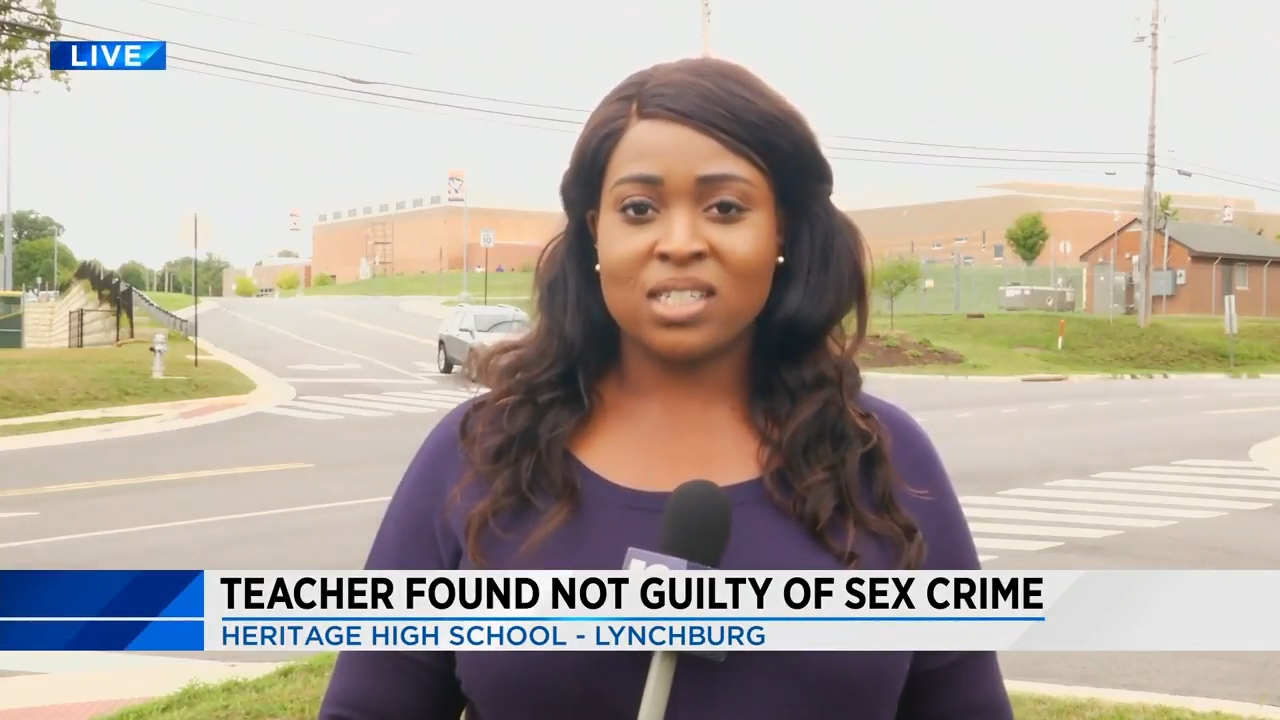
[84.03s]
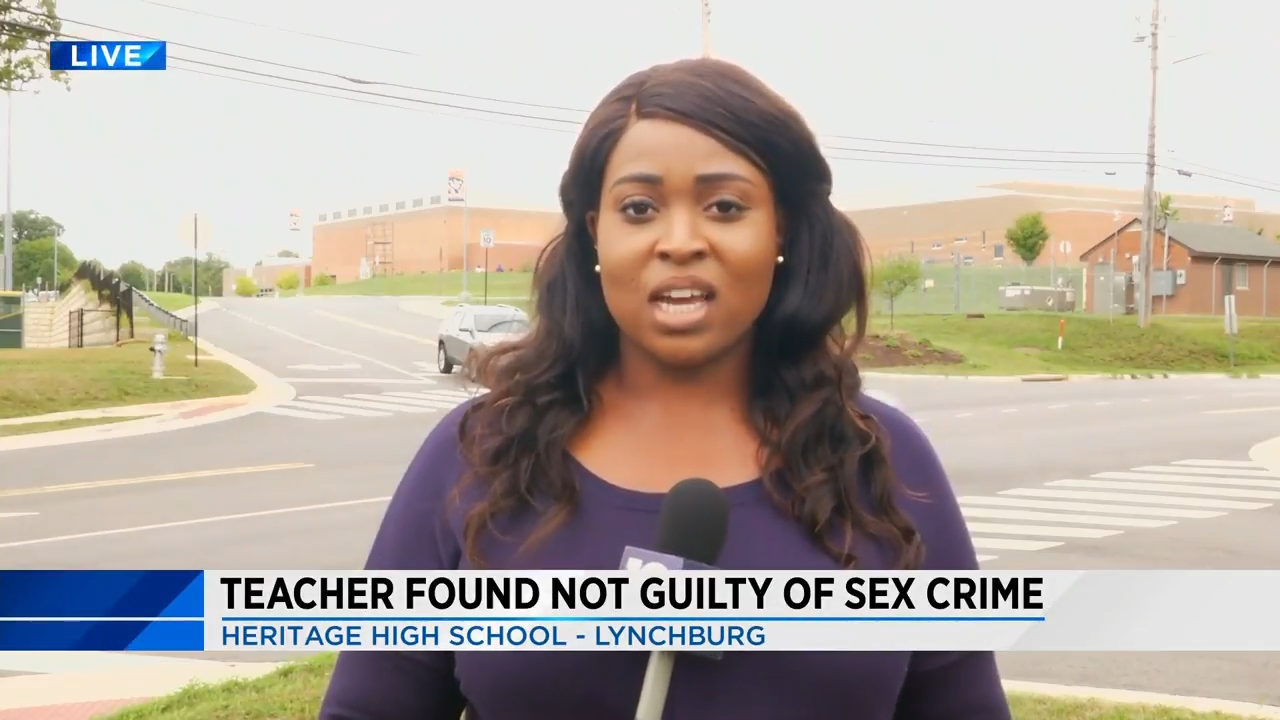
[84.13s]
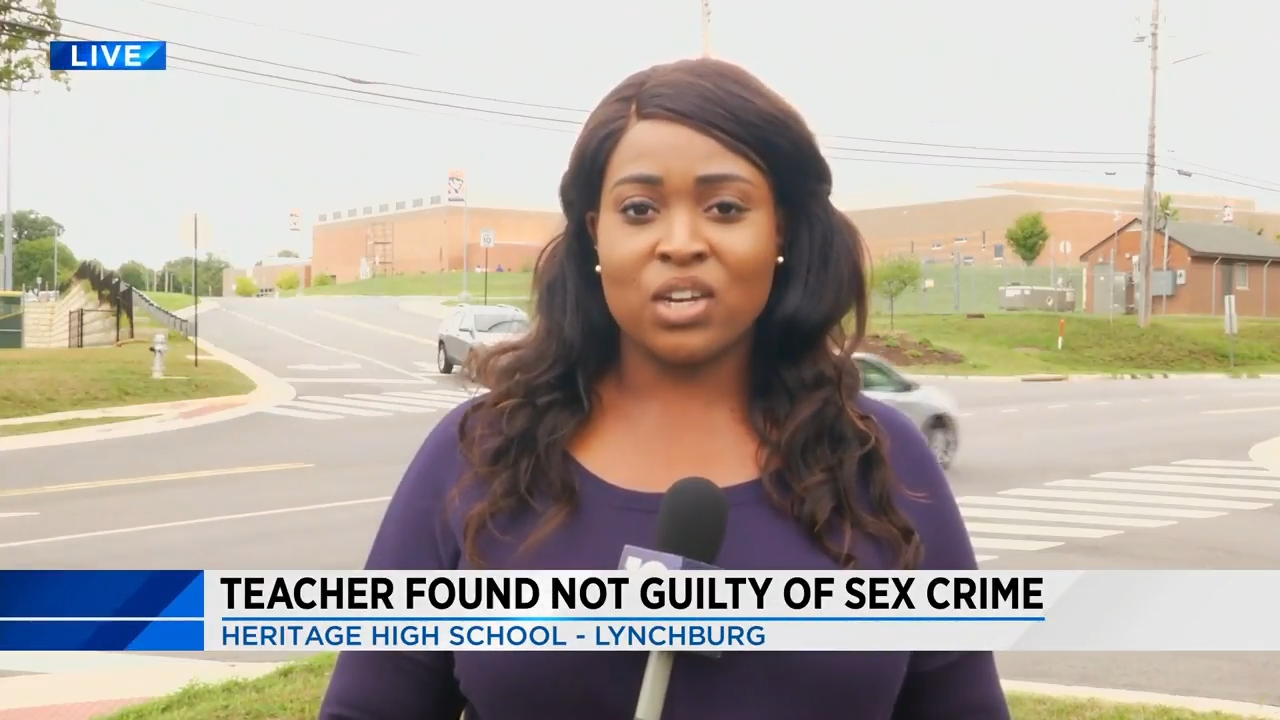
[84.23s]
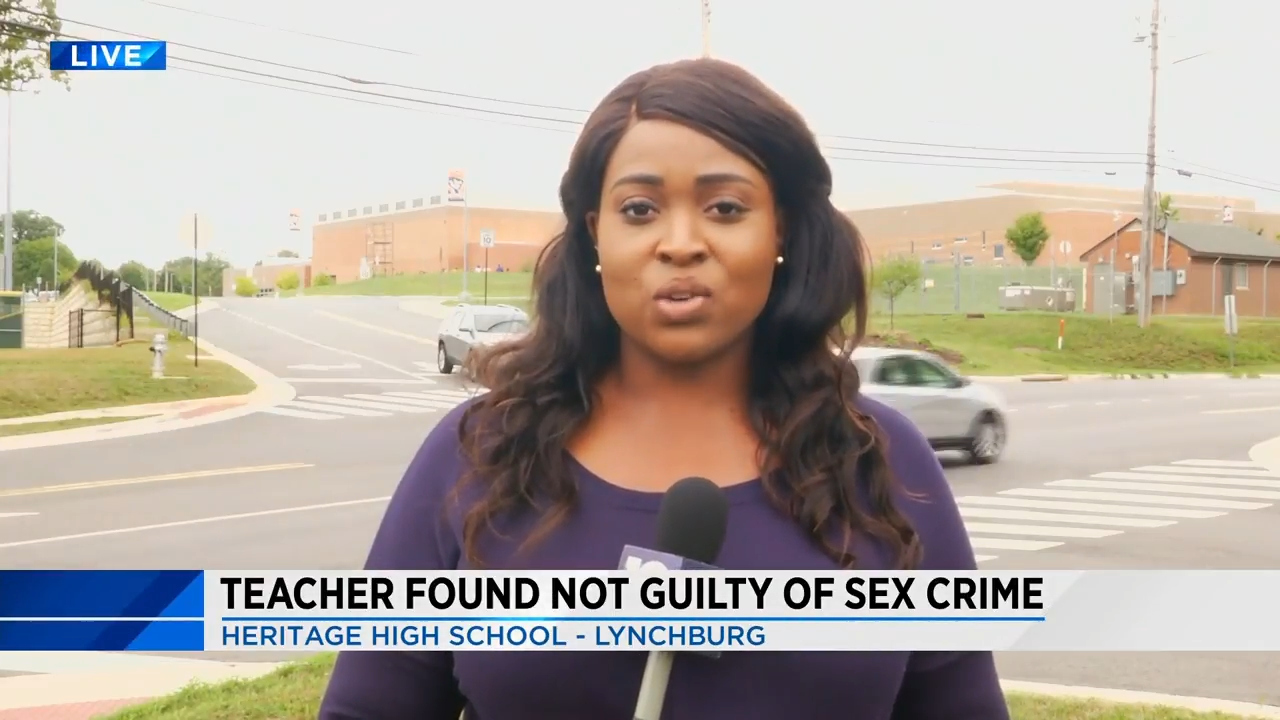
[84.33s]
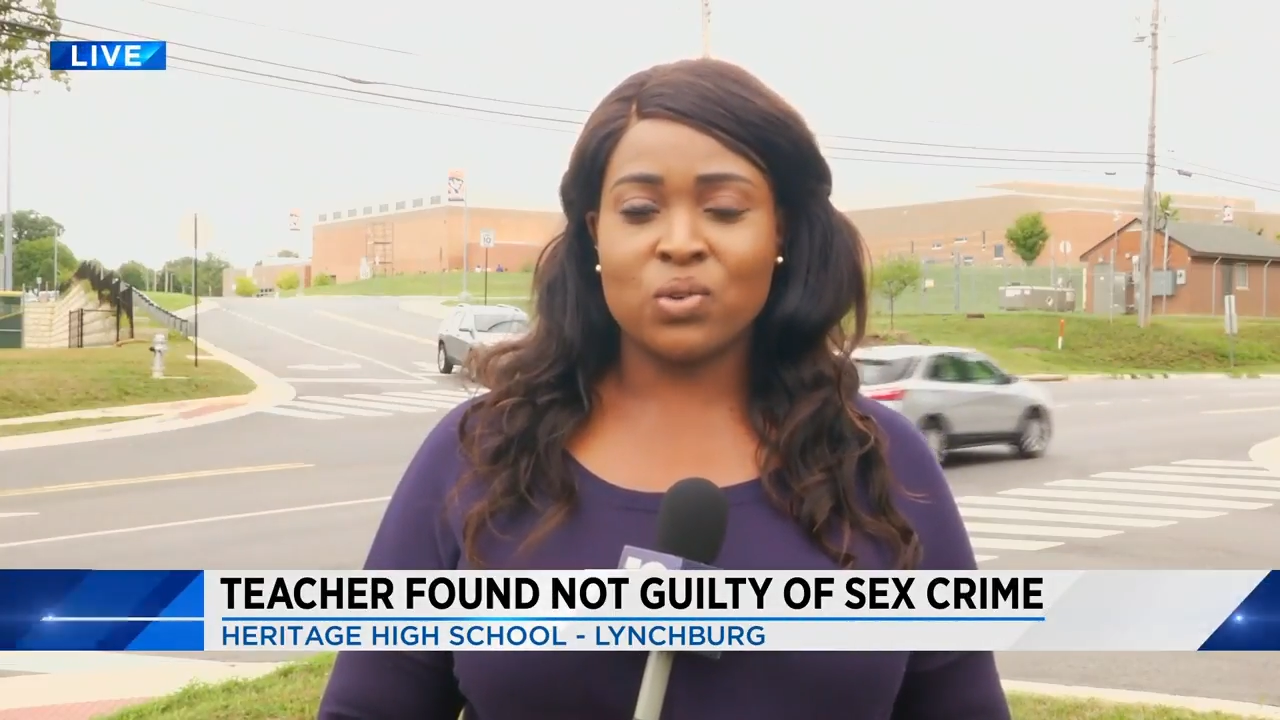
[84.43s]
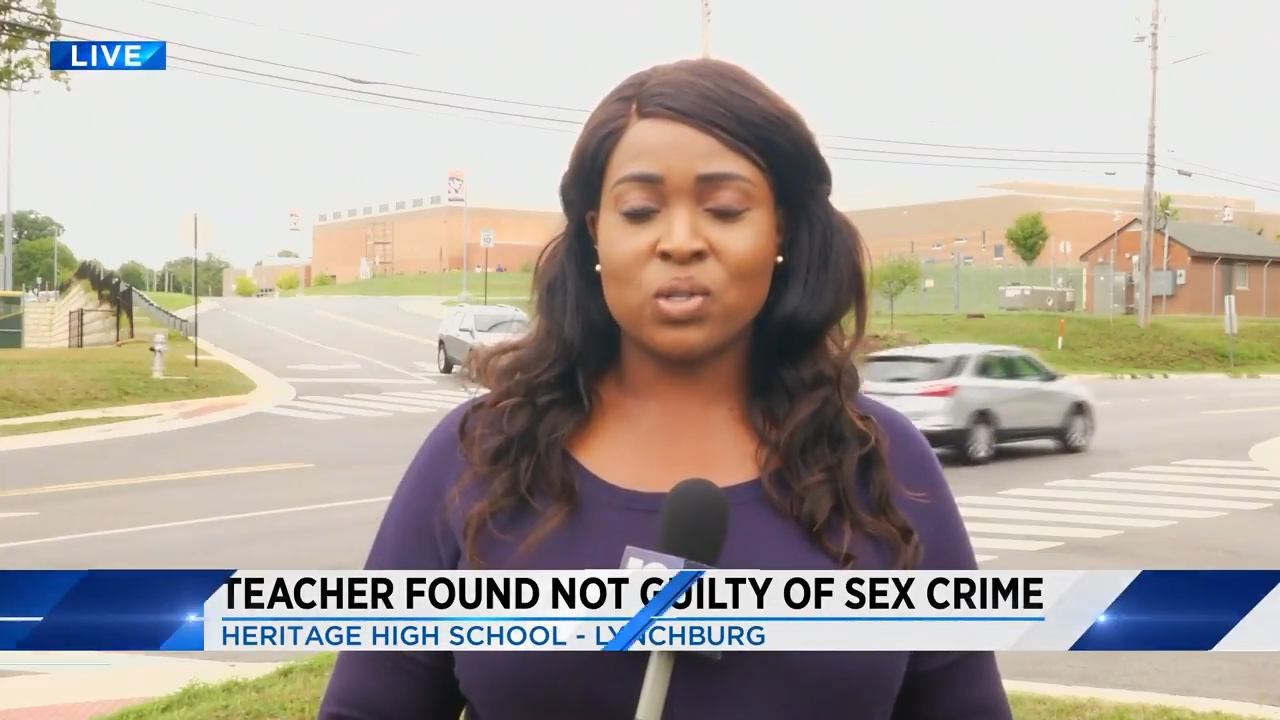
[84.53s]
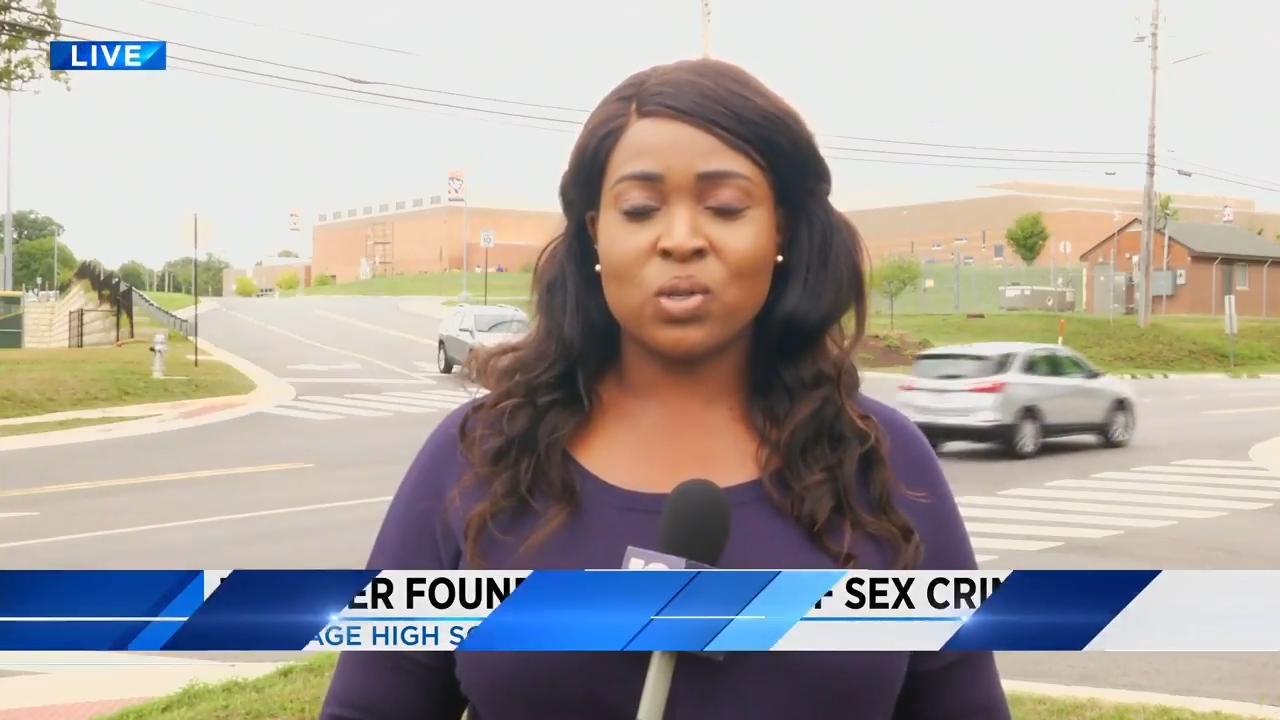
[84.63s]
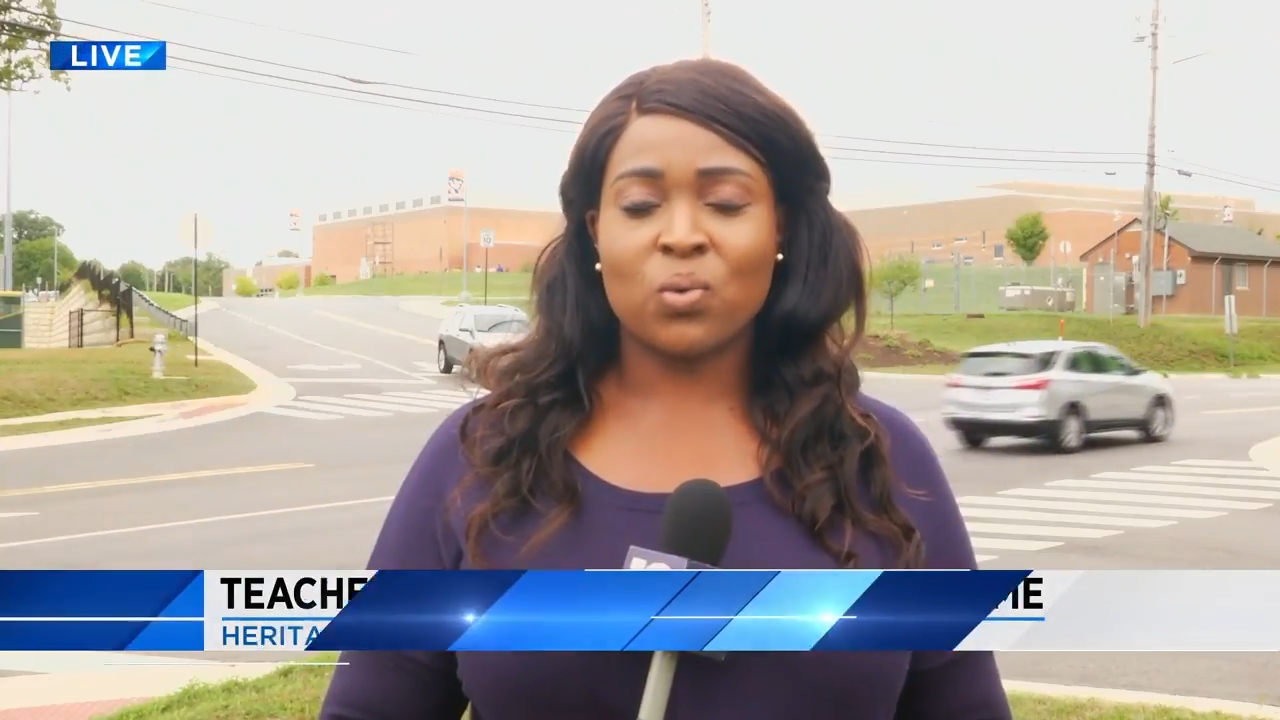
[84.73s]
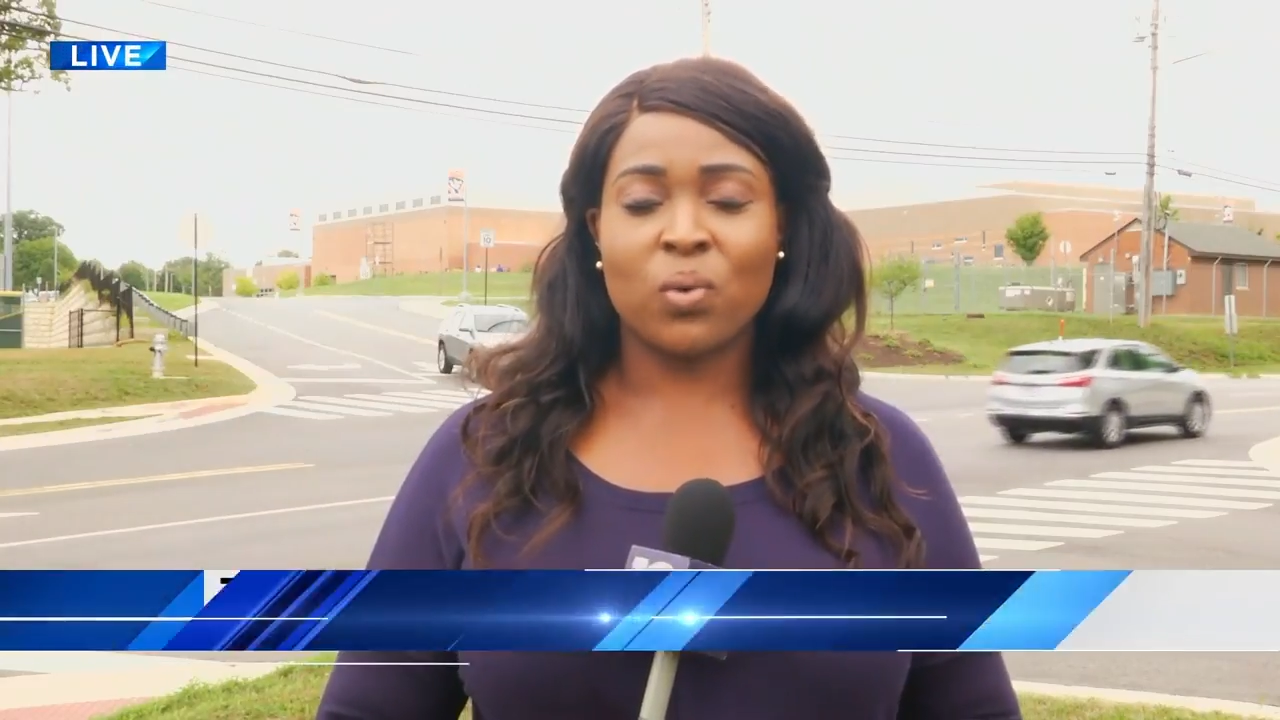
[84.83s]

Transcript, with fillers: 10 News,